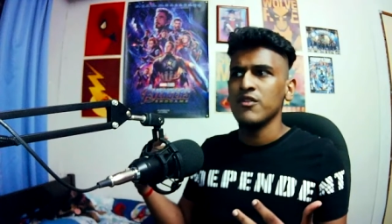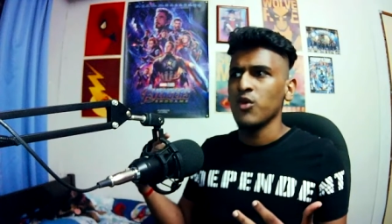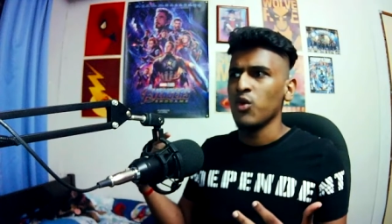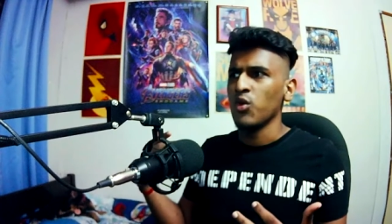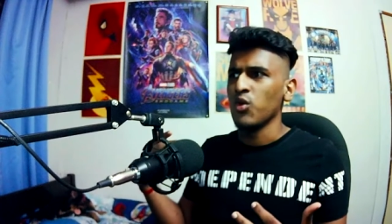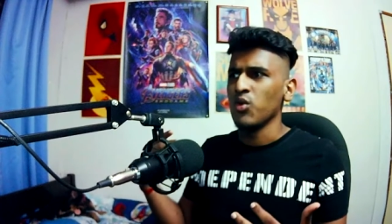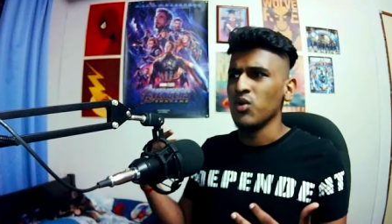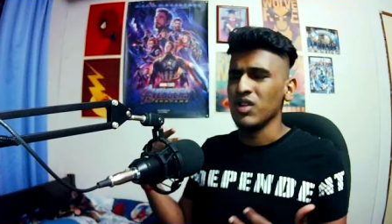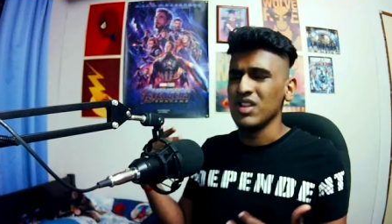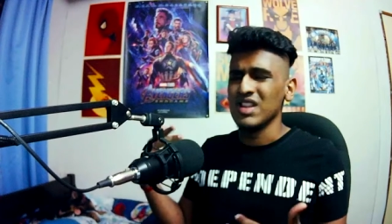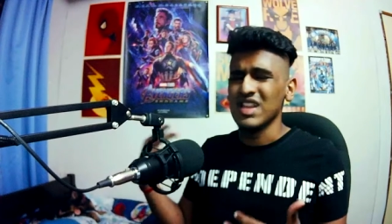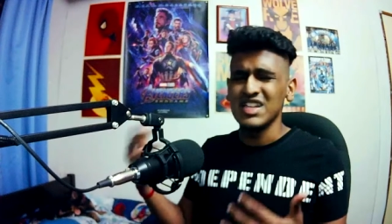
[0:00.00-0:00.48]

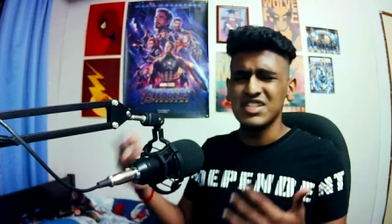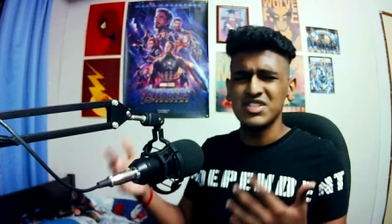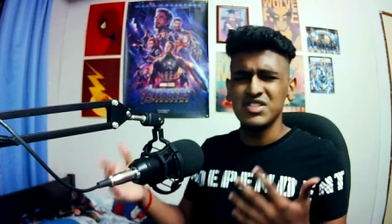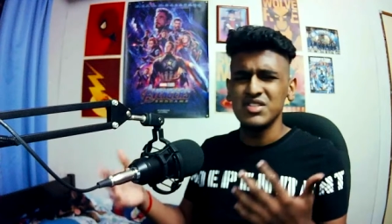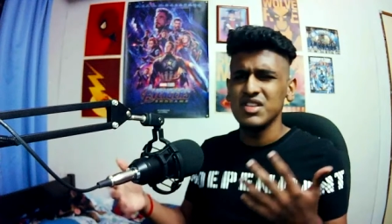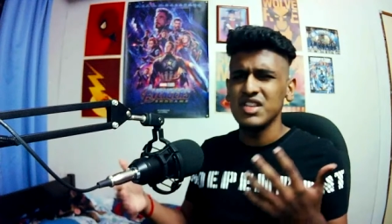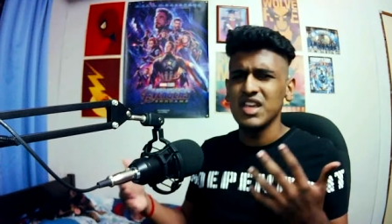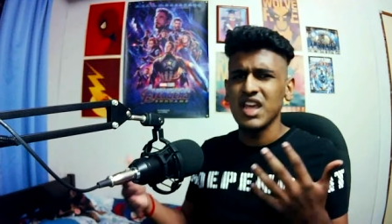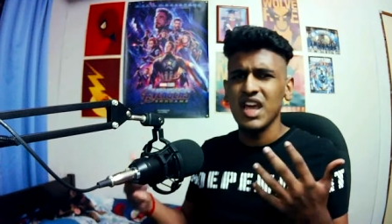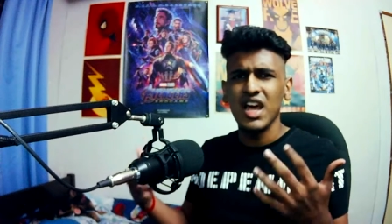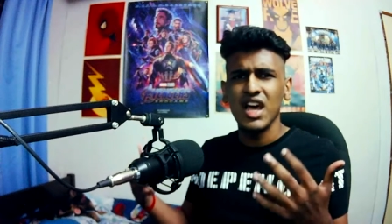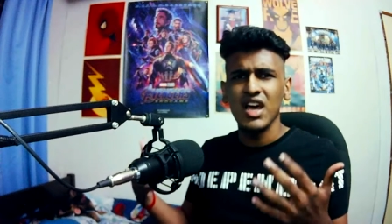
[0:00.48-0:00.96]
or
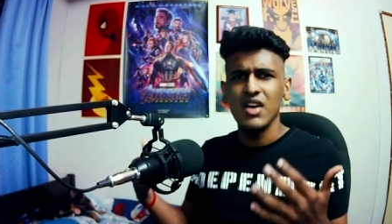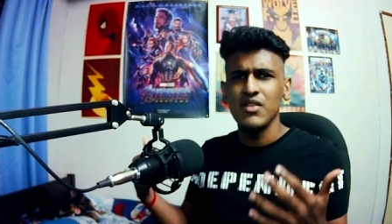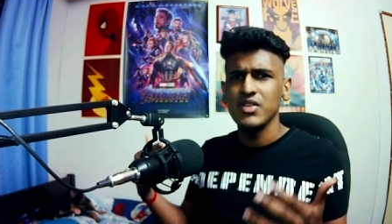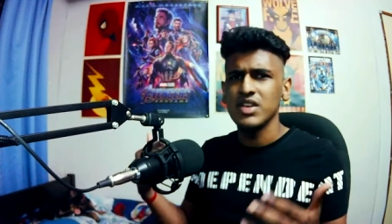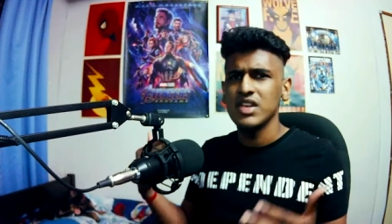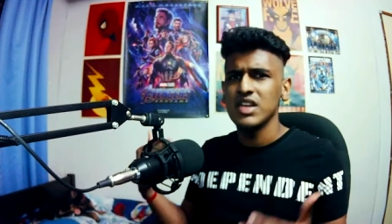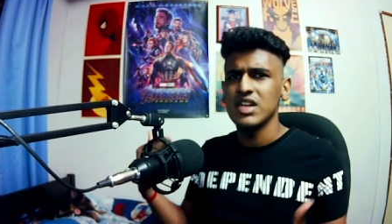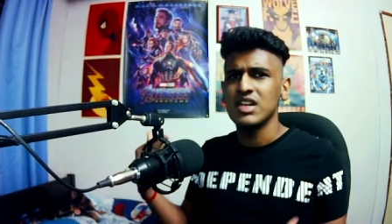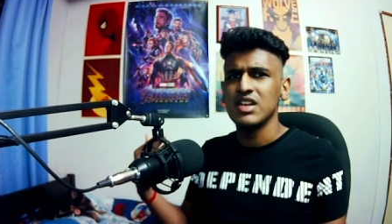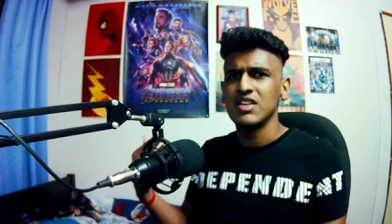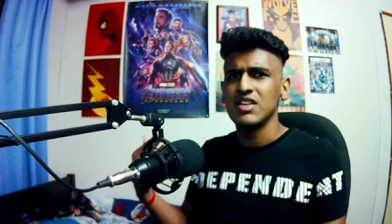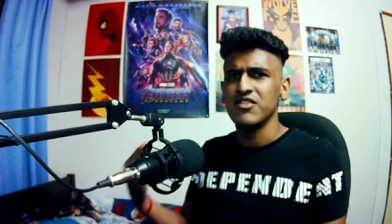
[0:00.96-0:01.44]
allegedly
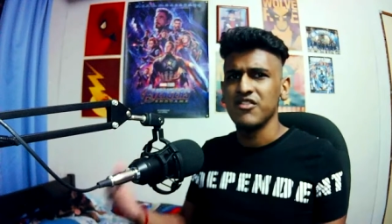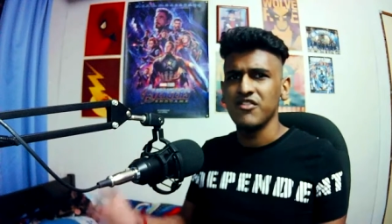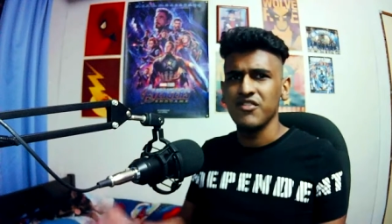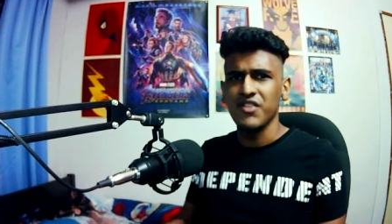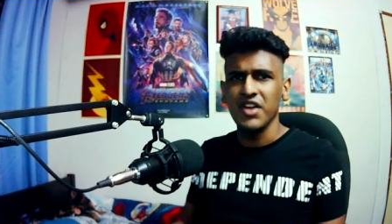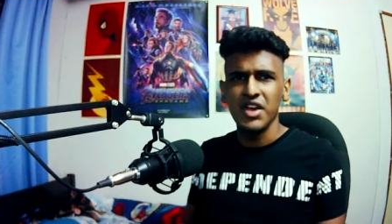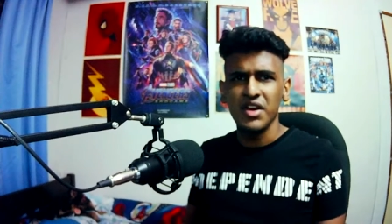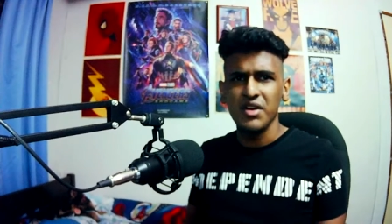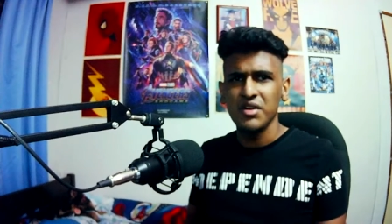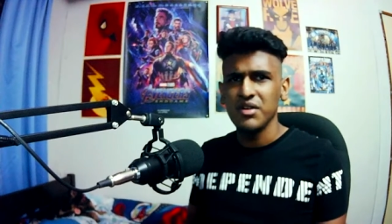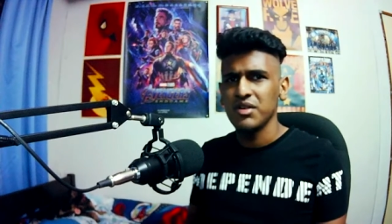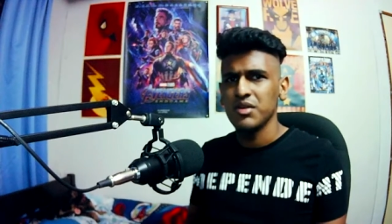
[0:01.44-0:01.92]
having an
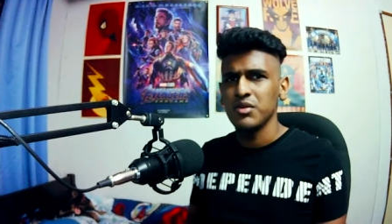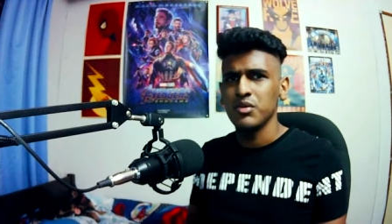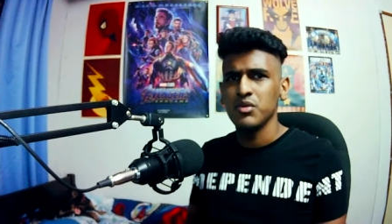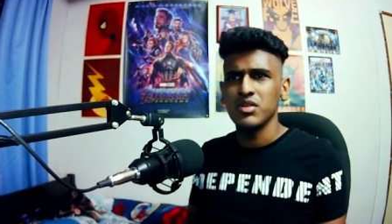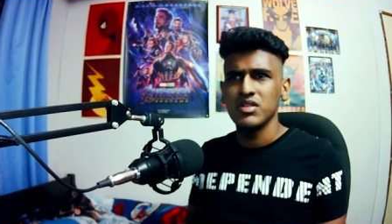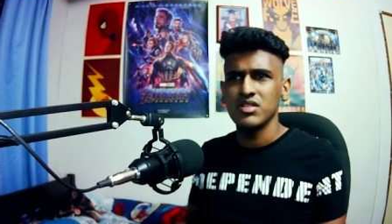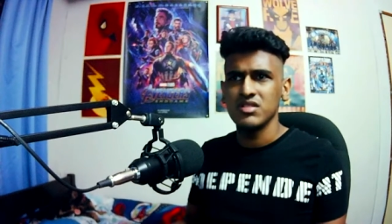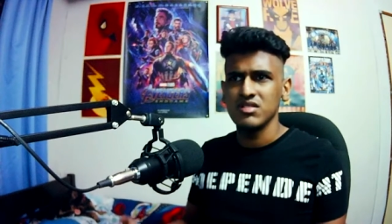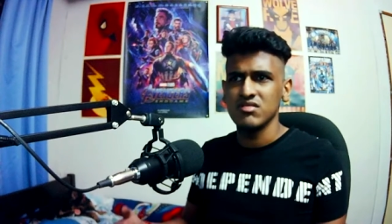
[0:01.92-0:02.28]
affair,